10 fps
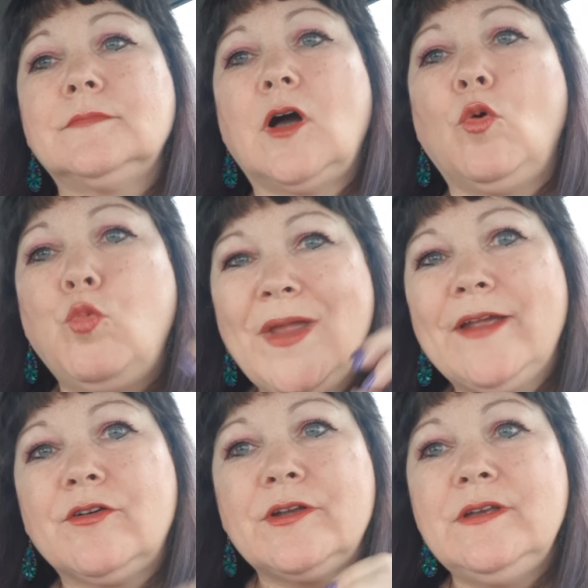a
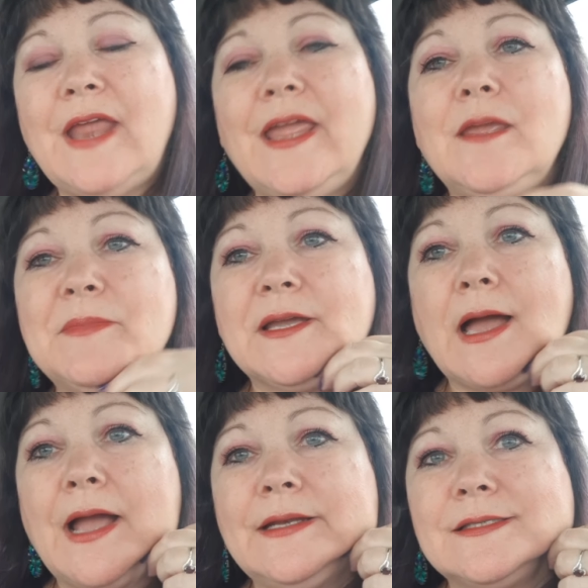weird name. It
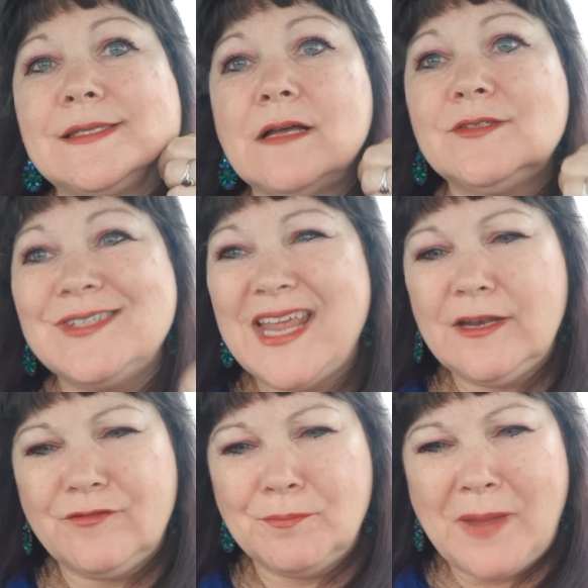kind of sounds
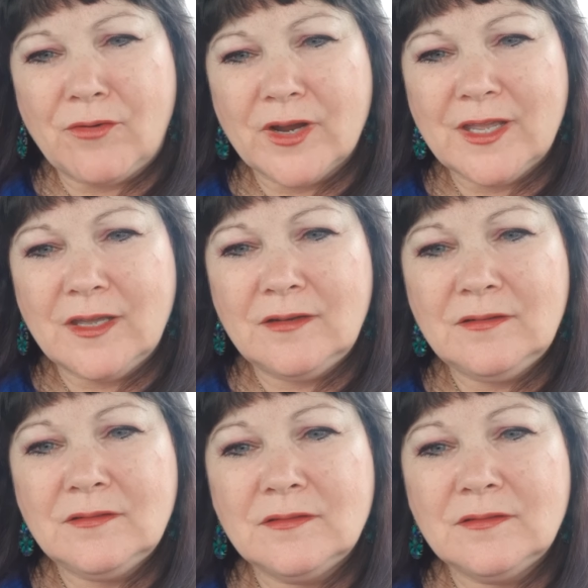Native American.